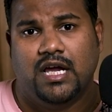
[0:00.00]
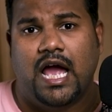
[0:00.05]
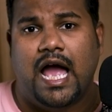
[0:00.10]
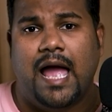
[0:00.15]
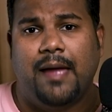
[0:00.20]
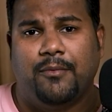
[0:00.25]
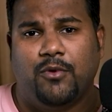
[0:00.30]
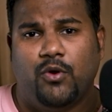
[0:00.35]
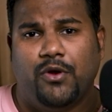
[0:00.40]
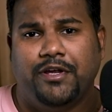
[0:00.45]

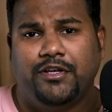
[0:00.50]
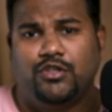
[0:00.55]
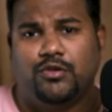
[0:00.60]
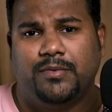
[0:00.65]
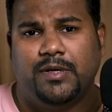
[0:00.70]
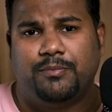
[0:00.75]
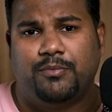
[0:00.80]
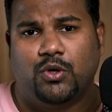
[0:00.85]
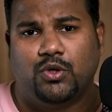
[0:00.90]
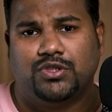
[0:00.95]
I am going to
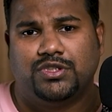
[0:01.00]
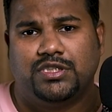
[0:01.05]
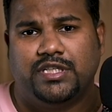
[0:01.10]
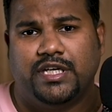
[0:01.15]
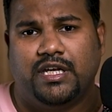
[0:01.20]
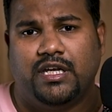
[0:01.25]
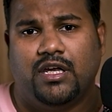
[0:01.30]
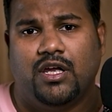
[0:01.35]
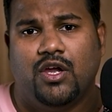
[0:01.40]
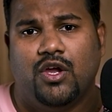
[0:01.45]
be
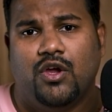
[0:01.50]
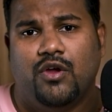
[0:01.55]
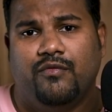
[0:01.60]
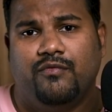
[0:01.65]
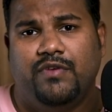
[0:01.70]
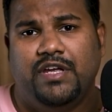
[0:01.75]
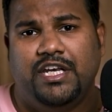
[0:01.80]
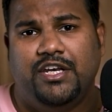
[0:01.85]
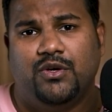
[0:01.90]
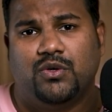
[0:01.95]
posting
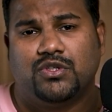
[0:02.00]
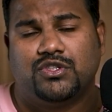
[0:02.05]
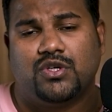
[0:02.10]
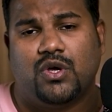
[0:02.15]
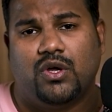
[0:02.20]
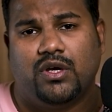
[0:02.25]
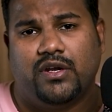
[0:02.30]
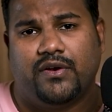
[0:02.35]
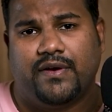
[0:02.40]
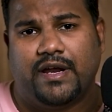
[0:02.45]
videos
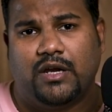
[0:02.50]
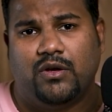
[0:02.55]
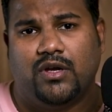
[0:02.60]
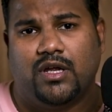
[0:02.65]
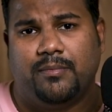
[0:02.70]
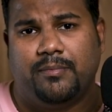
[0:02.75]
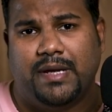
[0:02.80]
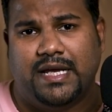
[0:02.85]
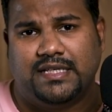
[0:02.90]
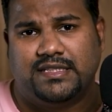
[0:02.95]
on a
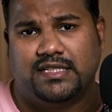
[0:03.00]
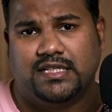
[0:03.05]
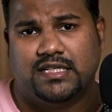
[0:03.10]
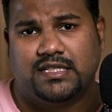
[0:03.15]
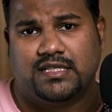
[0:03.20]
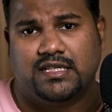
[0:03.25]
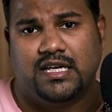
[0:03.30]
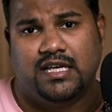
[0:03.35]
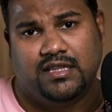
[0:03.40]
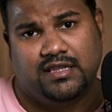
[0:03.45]
regular
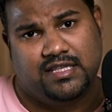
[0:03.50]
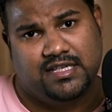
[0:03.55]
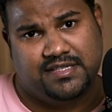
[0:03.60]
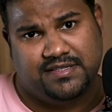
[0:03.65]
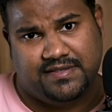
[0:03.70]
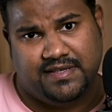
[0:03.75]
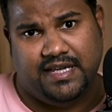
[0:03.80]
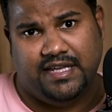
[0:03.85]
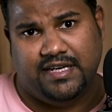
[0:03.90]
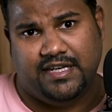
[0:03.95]
basis in
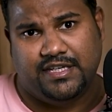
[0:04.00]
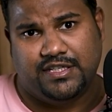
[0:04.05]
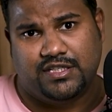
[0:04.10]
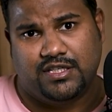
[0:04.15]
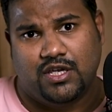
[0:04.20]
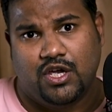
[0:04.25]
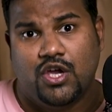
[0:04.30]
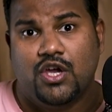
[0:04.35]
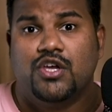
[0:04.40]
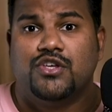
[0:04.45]
this
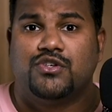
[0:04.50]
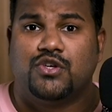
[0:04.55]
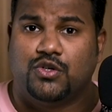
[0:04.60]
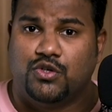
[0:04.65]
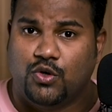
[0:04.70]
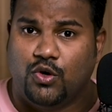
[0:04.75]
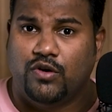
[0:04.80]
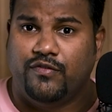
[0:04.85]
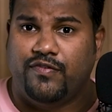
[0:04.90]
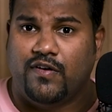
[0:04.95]
series, so
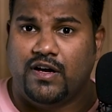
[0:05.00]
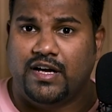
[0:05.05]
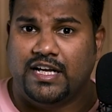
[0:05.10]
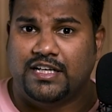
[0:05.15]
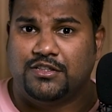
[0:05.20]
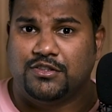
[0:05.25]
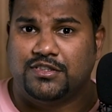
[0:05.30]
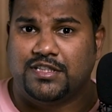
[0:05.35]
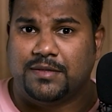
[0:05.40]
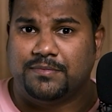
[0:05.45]
don't
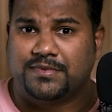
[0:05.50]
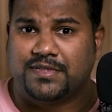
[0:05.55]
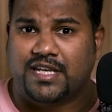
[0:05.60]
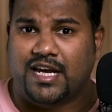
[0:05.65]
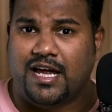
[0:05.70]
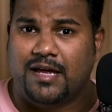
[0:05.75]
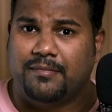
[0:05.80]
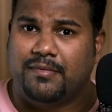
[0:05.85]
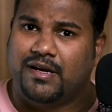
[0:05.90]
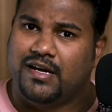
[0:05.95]
forget to
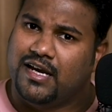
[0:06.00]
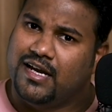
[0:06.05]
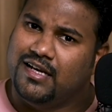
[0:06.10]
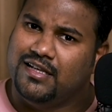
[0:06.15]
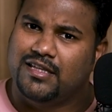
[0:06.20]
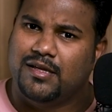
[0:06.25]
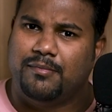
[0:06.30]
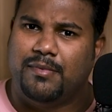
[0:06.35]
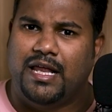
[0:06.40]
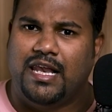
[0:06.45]
subscribe and
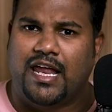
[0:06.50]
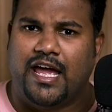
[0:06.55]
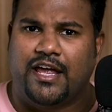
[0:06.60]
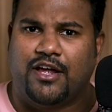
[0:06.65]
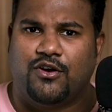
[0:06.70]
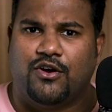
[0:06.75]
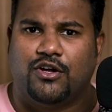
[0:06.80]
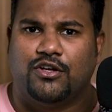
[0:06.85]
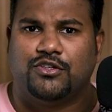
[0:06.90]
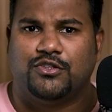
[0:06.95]
hit the bell
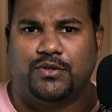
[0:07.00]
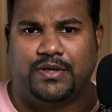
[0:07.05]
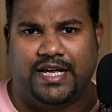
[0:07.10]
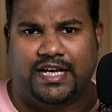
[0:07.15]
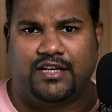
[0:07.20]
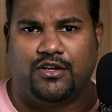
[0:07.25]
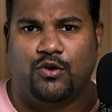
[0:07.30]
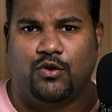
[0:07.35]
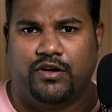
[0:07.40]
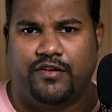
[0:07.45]
icon to
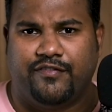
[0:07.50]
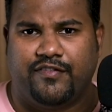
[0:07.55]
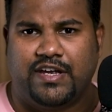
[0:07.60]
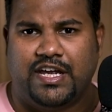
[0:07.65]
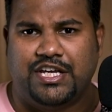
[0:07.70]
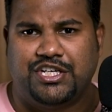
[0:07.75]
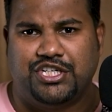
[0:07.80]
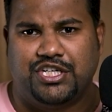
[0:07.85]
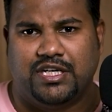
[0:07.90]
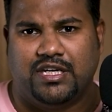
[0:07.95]
get
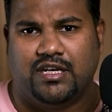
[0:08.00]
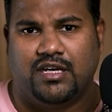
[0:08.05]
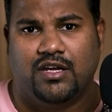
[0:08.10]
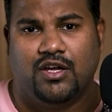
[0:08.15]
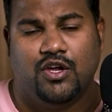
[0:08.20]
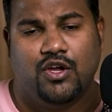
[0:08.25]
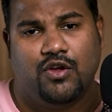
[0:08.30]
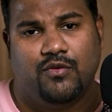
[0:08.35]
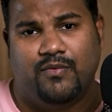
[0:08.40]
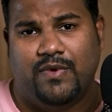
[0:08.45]
notification
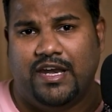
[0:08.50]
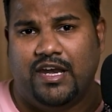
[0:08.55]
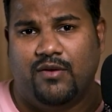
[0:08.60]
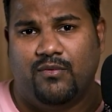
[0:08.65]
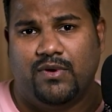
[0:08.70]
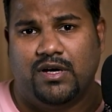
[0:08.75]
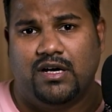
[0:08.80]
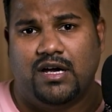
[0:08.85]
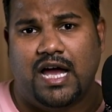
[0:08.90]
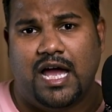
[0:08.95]

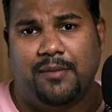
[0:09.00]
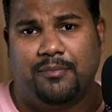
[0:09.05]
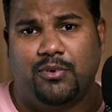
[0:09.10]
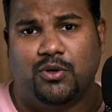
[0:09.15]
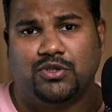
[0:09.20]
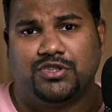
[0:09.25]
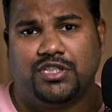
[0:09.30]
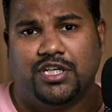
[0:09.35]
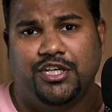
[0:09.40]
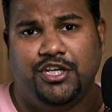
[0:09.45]
whenever I
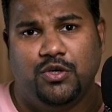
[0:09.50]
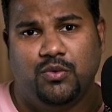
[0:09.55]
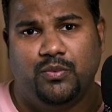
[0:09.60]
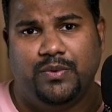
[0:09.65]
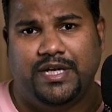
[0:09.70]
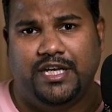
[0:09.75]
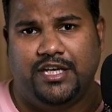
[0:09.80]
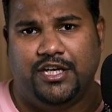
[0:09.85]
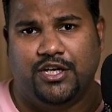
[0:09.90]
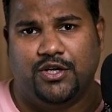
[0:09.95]
post a new
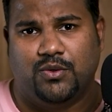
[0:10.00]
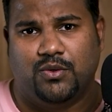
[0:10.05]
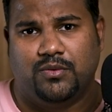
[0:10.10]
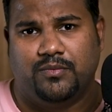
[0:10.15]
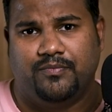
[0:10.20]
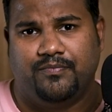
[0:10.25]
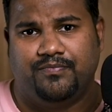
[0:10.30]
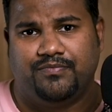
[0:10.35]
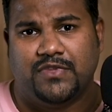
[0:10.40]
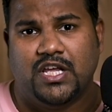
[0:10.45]
video.
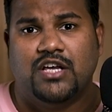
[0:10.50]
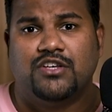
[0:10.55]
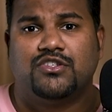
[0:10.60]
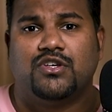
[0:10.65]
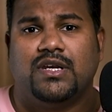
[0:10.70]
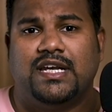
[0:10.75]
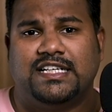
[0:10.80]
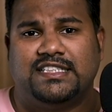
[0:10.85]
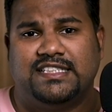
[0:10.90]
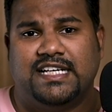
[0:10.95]

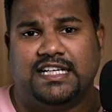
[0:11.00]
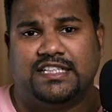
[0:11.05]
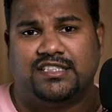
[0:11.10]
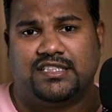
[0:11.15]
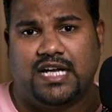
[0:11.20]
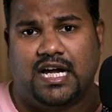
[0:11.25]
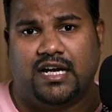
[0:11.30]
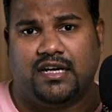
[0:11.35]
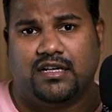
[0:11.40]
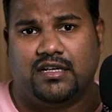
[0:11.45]
So let's get
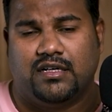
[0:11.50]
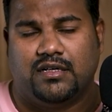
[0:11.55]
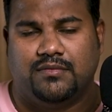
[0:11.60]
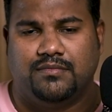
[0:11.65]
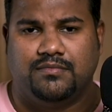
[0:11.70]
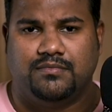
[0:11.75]
started.